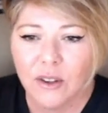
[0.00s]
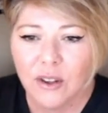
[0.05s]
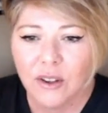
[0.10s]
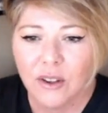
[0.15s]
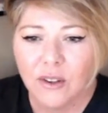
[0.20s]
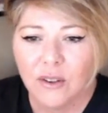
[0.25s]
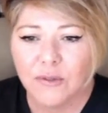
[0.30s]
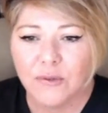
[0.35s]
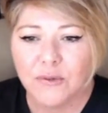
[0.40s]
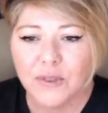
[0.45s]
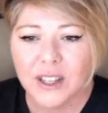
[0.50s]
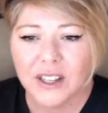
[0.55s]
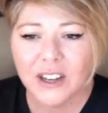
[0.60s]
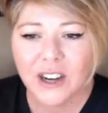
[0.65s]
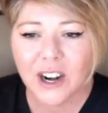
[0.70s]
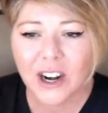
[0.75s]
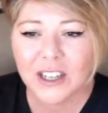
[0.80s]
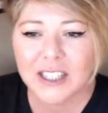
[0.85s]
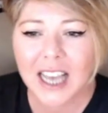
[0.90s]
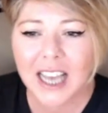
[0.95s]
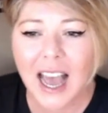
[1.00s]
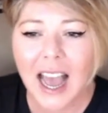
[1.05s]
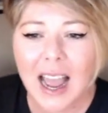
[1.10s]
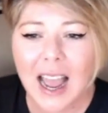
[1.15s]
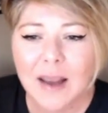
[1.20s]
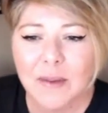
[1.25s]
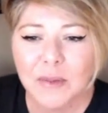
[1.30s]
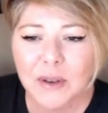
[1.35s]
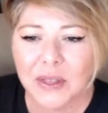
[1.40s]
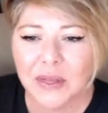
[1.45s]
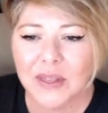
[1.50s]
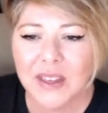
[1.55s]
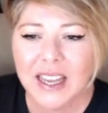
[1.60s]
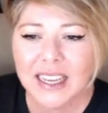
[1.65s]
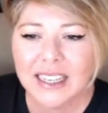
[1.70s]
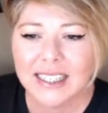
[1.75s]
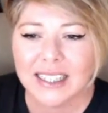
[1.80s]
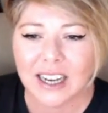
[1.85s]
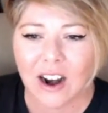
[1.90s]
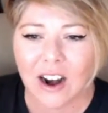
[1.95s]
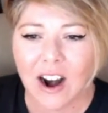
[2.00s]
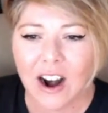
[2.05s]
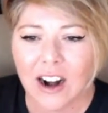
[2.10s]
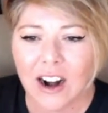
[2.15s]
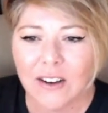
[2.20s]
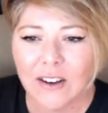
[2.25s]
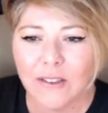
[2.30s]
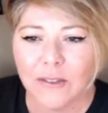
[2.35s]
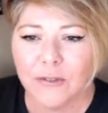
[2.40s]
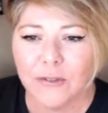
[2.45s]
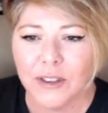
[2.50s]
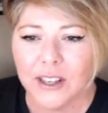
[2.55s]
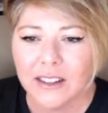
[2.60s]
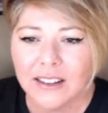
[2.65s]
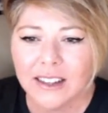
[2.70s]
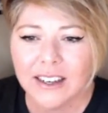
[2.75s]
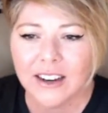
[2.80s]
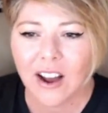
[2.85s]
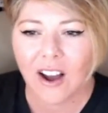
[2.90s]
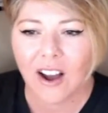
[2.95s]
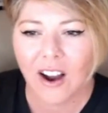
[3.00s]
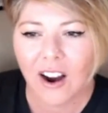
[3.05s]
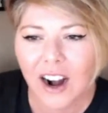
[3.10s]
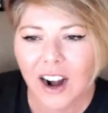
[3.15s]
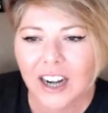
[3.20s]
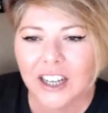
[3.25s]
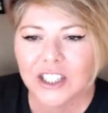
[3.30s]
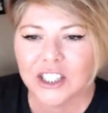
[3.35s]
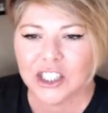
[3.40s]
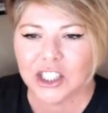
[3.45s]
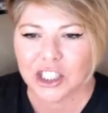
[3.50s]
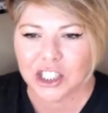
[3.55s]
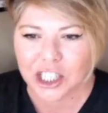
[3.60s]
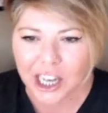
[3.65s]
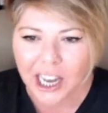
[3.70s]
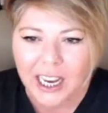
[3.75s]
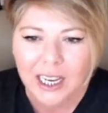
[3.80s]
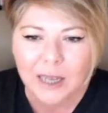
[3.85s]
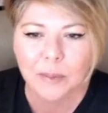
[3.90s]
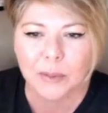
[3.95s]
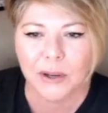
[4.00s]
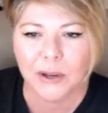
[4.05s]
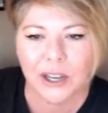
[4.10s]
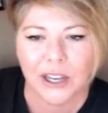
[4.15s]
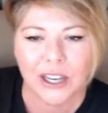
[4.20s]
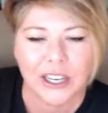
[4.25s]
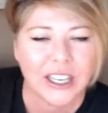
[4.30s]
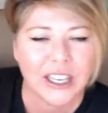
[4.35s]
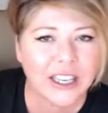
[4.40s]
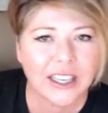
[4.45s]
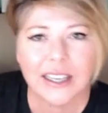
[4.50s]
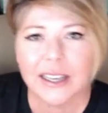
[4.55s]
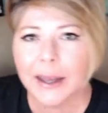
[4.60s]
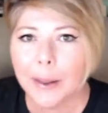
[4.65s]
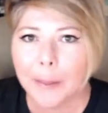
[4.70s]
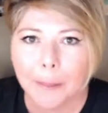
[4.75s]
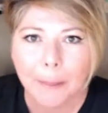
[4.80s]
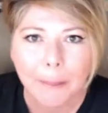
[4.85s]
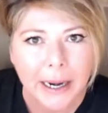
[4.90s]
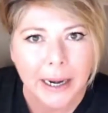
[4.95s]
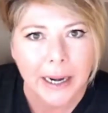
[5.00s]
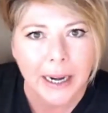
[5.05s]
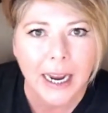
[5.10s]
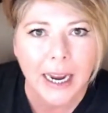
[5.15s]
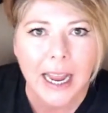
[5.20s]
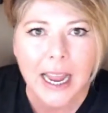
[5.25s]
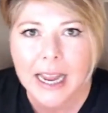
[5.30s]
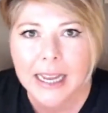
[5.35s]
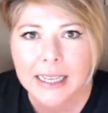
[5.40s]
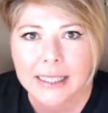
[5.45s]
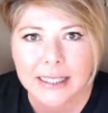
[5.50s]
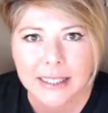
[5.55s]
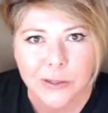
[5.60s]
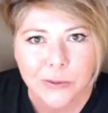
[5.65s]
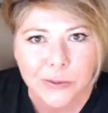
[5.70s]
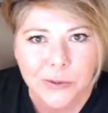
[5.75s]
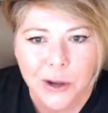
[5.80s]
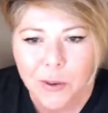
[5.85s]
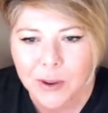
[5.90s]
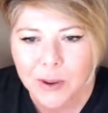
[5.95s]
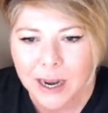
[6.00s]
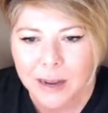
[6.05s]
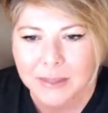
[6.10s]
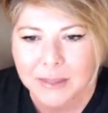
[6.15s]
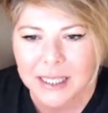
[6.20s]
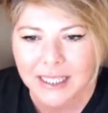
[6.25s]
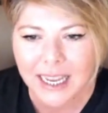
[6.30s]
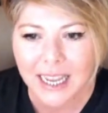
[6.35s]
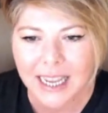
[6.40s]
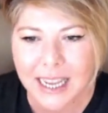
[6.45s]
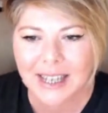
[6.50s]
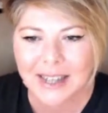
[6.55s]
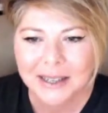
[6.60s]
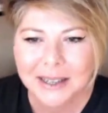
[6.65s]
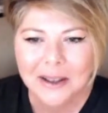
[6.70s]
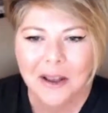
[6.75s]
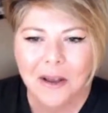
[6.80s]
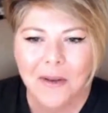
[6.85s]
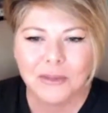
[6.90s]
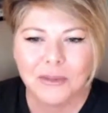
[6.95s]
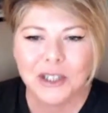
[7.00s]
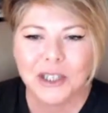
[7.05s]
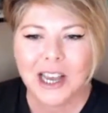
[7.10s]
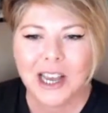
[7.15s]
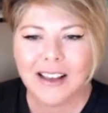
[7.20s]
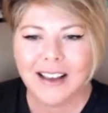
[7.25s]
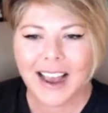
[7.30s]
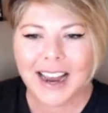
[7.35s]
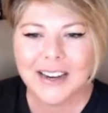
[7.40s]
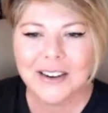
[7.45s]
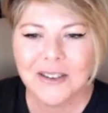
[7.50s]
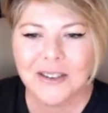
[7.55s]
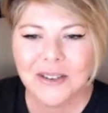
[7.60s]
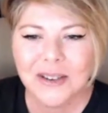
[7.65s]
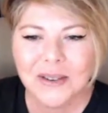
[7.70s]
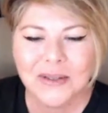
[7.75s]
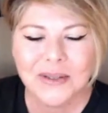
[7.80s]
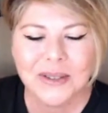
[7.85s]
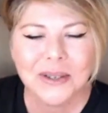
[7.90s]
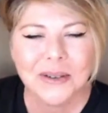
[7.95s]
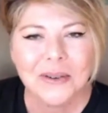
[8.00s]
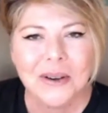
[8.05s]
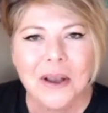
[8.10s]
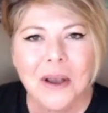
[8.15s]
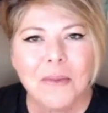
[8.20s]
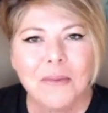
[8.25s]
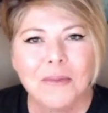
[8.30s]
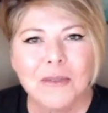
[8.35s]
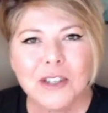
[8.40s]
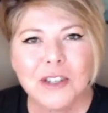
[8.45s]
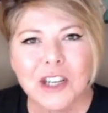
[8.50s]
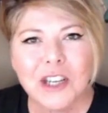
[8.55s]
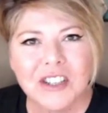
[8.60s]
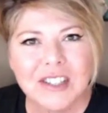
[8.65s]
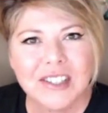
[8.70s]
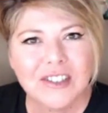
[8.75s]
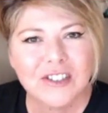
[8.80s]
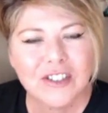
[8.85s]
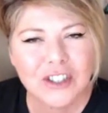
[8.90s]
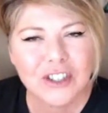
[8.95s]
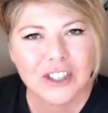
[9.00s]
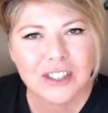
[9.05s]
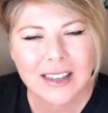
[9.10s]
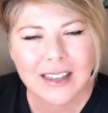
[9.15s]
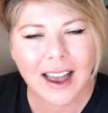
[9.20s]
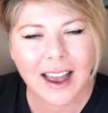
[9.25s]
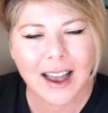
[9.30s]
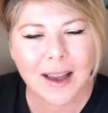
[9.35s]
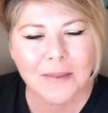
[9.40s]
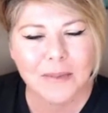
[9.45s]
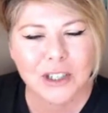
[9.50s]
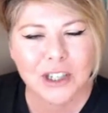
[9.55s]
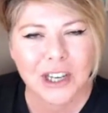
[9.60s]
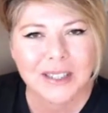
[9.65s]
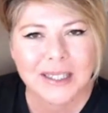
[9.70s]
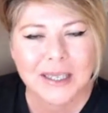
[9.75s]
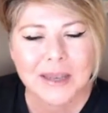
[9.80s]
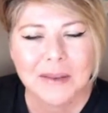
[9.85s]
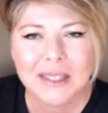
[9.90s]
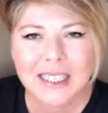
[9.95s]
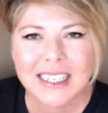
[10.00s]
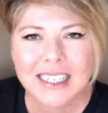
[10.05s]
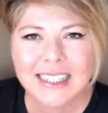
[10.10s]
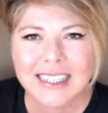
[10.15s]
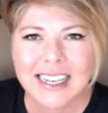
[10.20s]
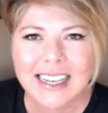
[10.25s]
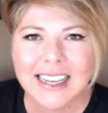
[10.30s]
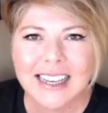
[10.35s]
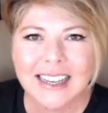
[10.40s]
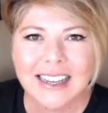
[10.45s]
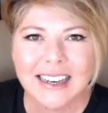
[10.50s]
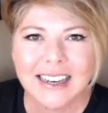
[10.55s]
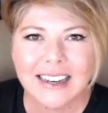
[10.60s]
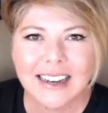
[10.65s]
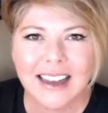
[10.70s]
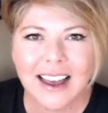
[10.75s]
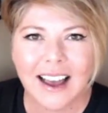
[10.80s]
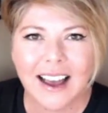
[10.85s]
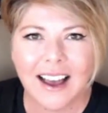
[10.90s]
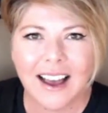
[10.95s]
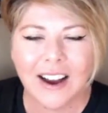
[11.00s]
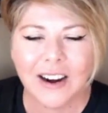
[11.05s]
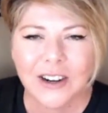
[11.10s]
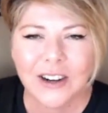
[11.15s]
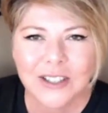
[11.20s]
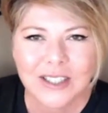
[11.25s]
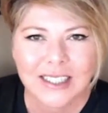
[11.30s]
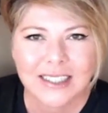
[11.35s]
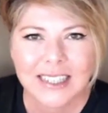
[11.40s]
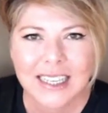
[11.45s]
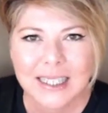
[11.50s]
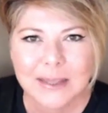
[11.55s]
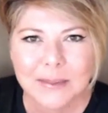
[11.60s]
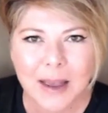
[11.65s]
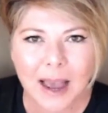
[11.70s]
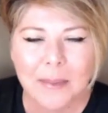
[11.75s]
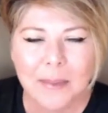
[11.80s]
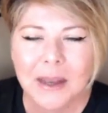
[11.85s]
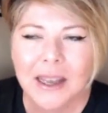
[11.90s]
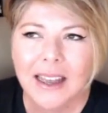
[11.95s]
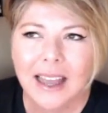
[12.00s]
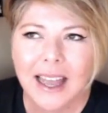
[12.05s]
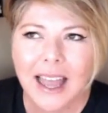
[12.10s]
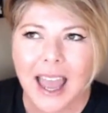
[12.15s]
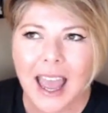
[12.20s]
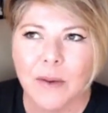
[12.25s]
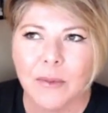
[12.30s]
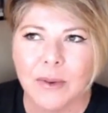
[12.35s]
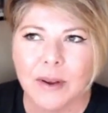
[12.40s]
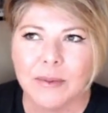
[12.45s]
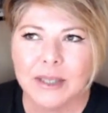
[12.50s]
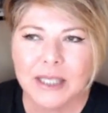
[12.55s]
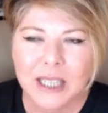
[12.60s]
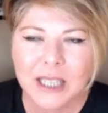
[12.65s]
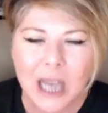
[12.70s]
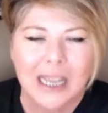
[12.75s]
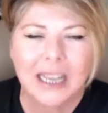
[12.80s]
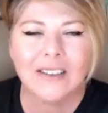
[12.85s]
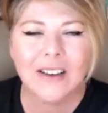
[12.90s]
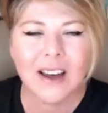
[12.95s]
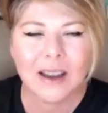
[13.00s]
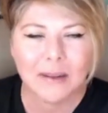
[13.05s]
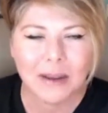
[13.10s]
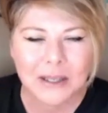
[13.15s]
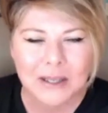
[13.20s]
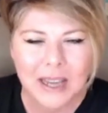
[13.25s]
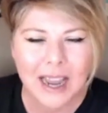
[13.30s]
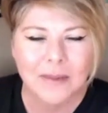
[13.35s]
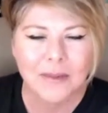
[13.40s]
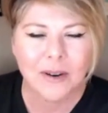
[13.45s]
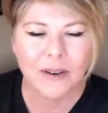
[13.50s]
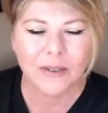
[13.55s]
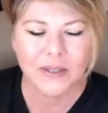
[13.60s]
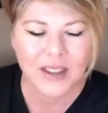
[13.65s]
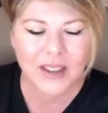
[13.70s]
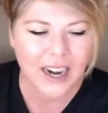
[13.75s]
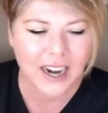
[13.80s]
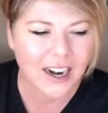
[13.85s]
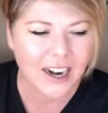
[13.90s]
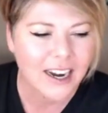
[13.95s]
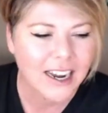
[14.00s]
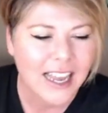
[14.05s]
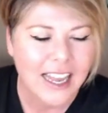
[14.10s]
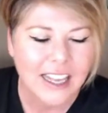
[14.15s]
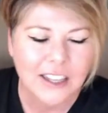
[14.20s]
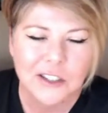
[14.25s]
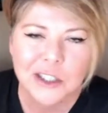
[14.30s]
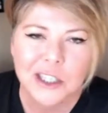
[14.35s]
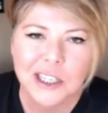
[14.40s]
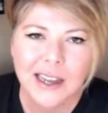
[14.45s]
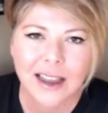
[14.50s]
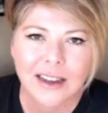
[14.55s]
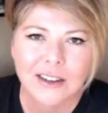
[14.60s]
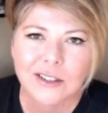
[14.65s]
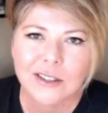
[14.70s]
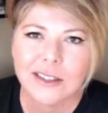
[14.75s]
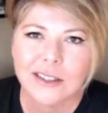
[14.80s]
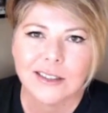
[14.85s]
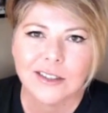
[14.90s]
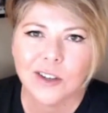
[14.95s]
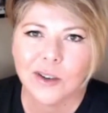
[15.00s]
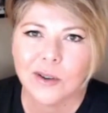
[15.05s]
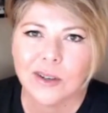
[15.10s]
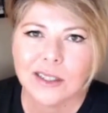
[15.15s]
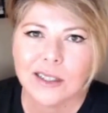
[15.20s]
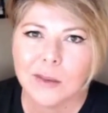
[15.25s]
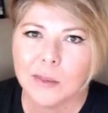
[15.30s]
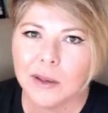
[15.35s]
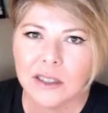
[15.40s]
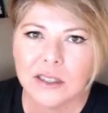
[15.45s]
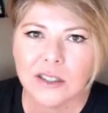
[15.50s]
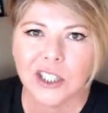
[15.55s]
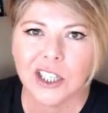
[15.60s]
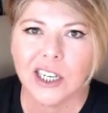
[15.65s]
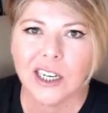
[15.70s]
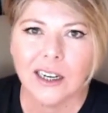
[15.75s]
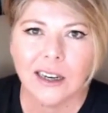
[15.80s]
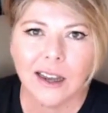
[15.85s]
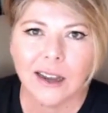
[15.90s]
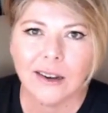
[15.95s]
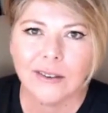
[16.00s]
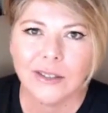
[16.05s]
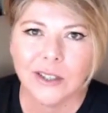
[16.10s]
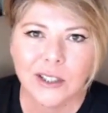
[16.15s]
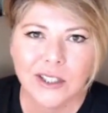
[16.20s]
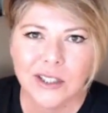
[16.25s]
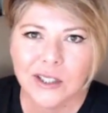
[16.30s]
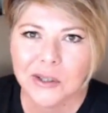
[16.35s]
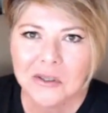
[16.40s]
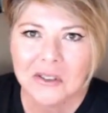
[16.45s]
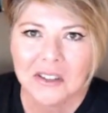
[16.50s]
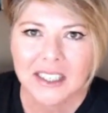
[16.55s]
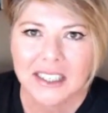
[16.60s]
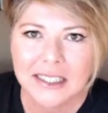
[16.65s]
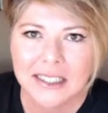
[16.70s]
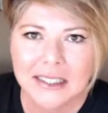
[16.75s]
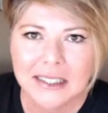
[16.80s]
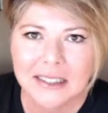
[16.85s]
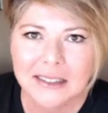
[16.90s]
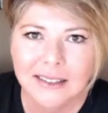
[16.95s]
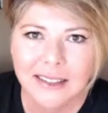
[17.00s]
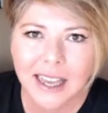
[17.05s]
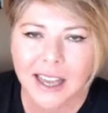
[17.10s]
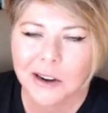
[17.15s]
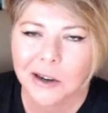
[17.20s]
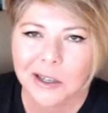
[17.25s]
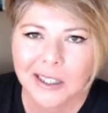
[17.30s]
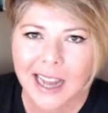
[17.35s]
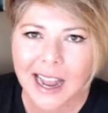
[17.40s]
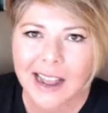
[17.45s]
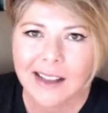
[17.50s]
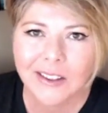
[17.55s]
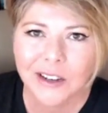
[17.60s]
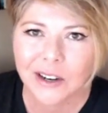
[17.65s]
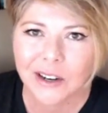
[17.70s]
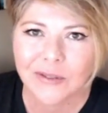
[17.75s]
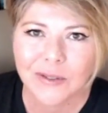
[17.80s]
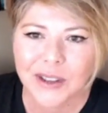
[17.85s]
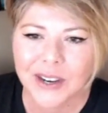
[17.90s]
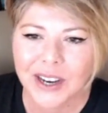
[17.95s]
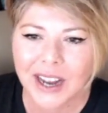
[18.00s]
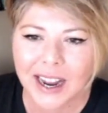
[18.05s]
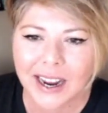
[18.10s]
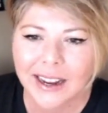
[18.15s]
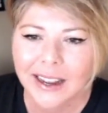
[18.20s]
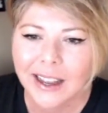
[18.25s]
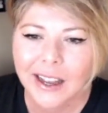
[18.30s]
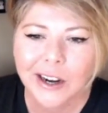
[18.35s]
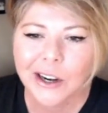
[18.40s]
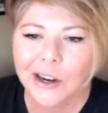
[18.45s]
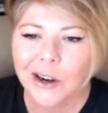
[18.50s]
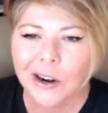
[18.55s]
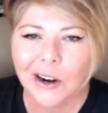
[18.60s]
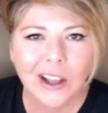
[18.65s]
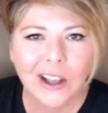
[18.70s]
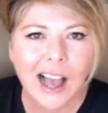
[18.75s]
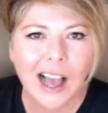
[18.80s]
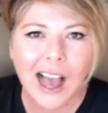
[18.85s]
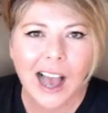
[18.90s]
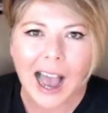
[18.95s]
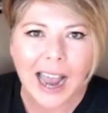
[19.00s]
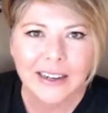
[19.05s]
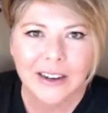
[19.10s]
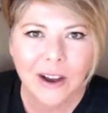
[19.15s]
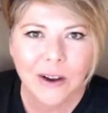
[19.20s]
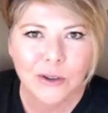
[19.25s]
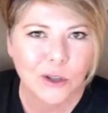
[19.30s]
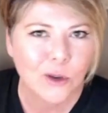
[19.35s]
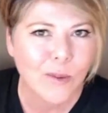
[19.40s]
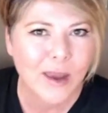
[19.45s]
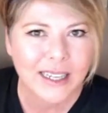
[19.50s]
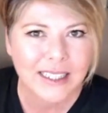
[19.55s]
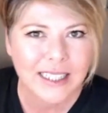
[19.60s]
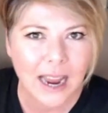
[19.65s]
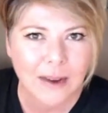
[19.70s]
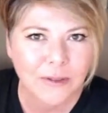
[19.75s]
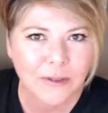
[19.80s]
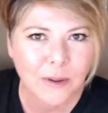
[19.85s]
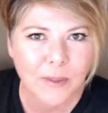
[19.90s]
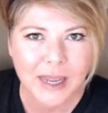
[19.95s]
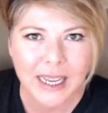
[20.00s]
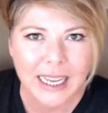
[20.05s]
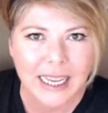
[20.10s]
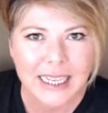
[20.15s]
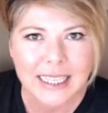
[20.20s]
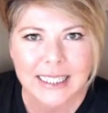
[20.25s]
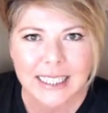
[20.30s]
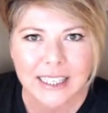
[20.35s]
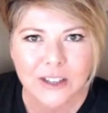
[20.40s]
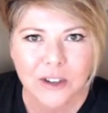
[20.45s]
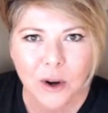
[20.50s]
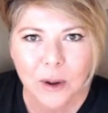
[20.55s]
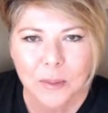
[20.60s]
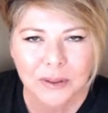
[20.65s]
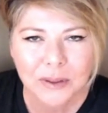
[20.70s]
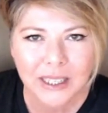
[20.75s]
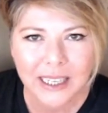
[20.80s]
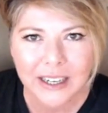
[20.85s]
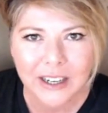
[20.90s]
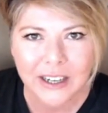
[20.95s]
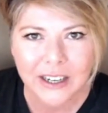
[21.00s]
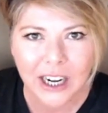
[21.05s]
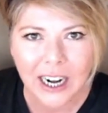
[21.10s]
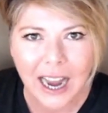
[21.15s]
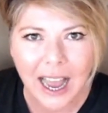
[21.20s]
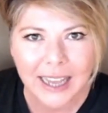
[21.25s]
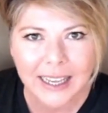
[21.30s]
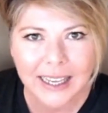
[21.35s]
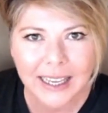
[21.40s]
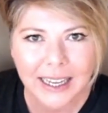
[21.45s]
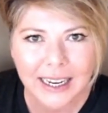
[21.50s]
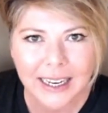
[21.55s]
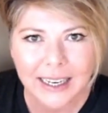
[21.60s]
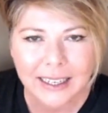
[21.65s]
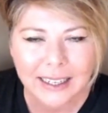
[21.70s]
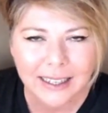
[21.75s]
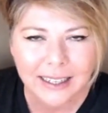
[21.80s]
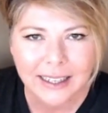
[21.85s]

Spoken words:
Filling our time with things that aren't filling our checkbook. Mary Haynes, you know what I'm saying. Michelle, I know you do. Michelle Sims is in her success map, and we've been talking a lot about time over there, and she actually showed us a picture of her to-do list and her calendar for the day. Girl, I know you make time for me. It's in your planner. I get it.